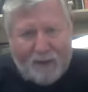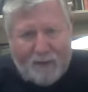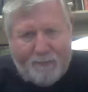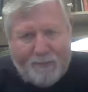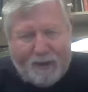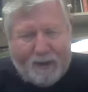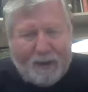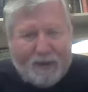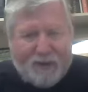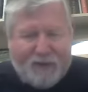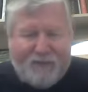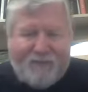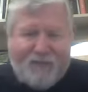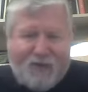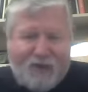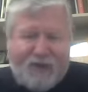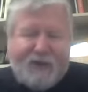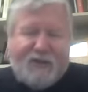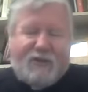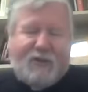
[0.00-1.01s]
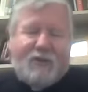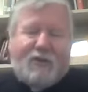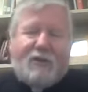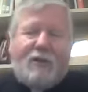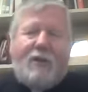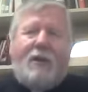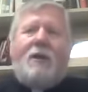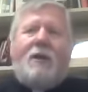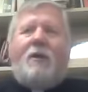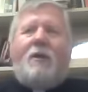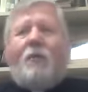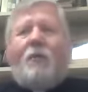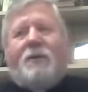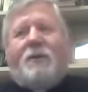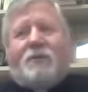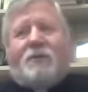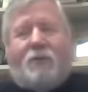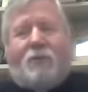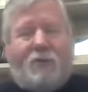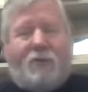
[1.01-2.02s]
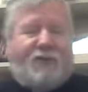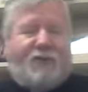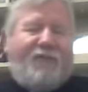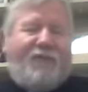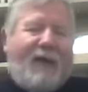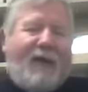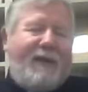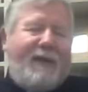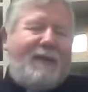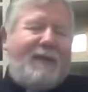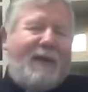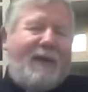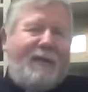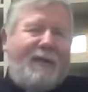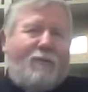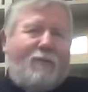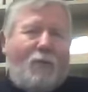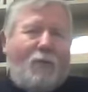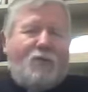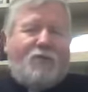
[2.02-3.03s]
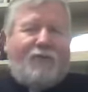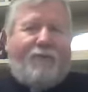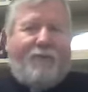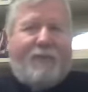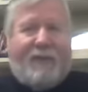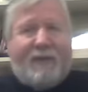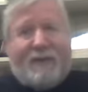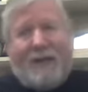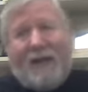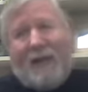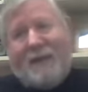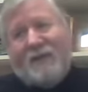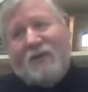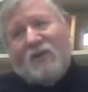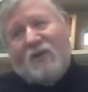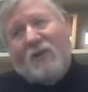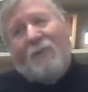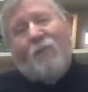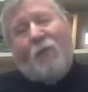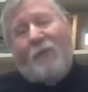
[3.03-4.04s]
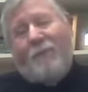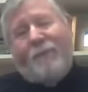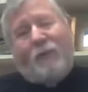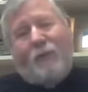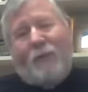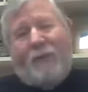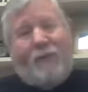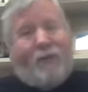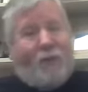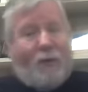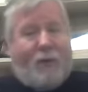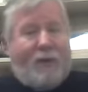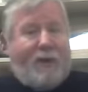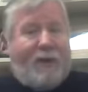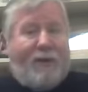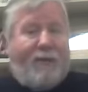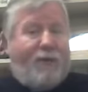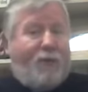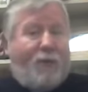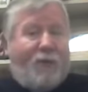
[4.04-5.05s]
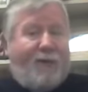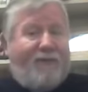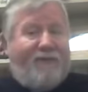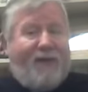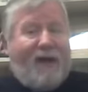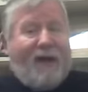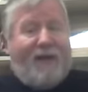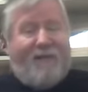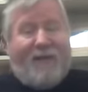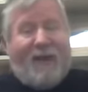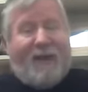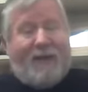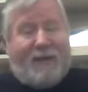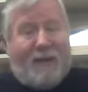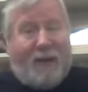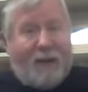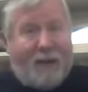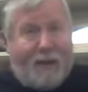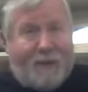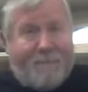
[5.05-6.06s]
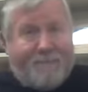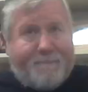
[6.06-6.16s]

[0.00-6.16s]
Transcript: Because if Jesus was crucified and rose from the dead somewhere between 30 and 35 A.D.,